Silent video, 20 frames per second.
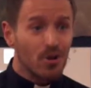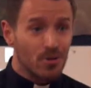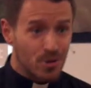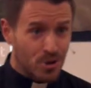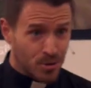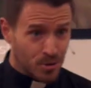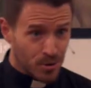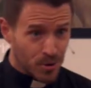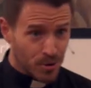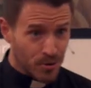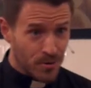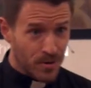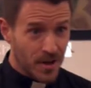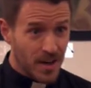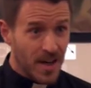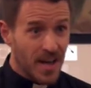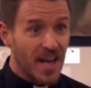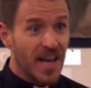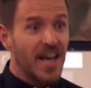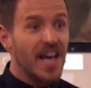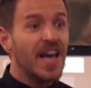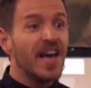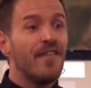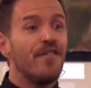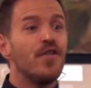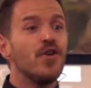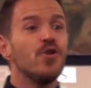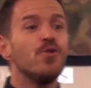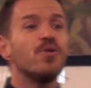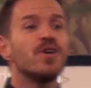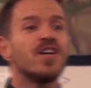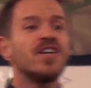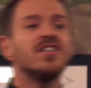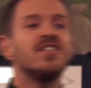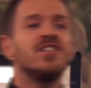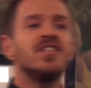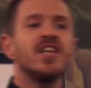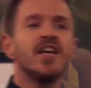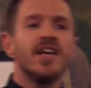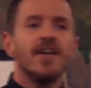true. If you
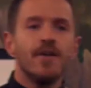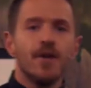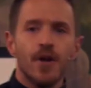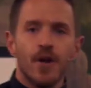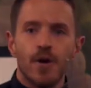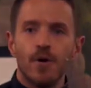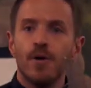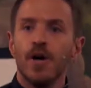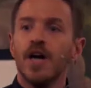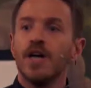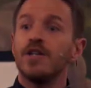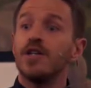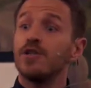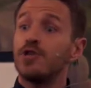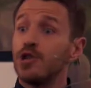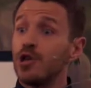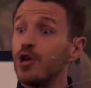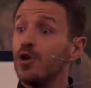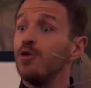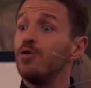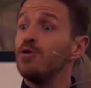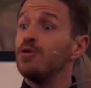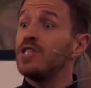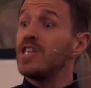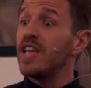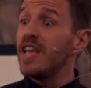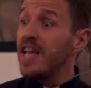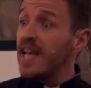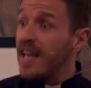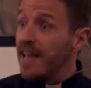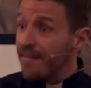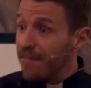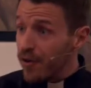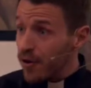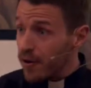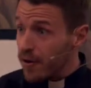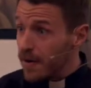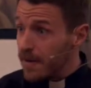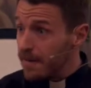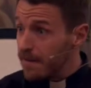continue to choose
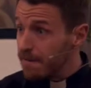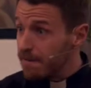evil,